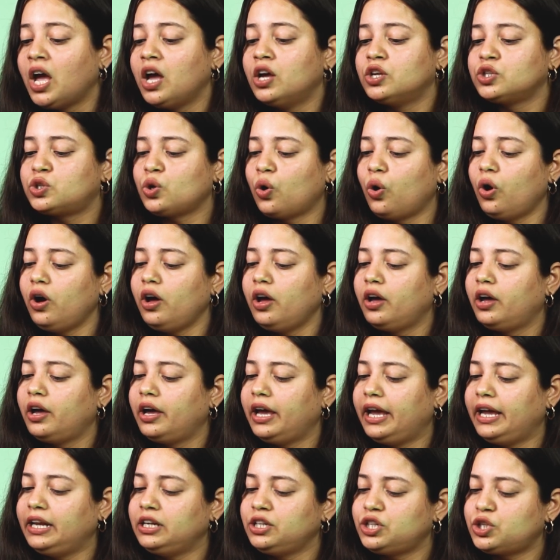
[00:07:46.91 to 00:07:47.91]
So
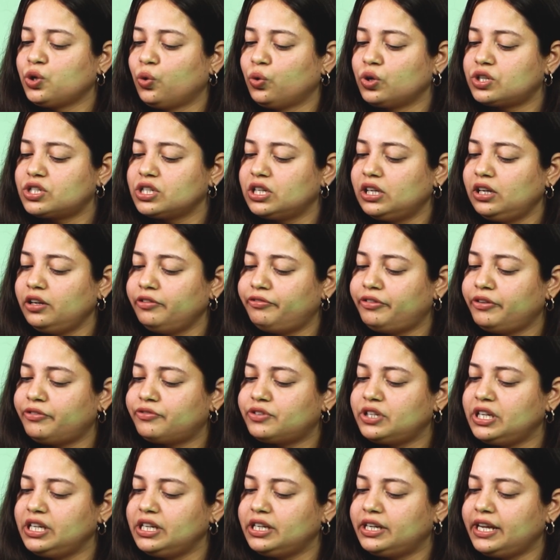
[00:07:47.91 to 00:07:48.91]
in total
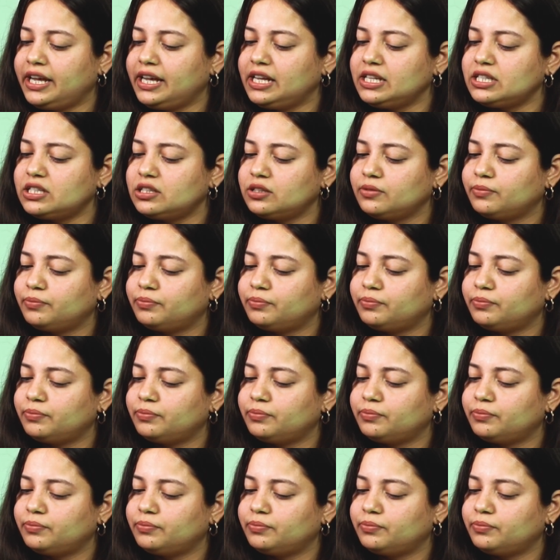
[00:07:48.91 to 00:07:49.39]
15 days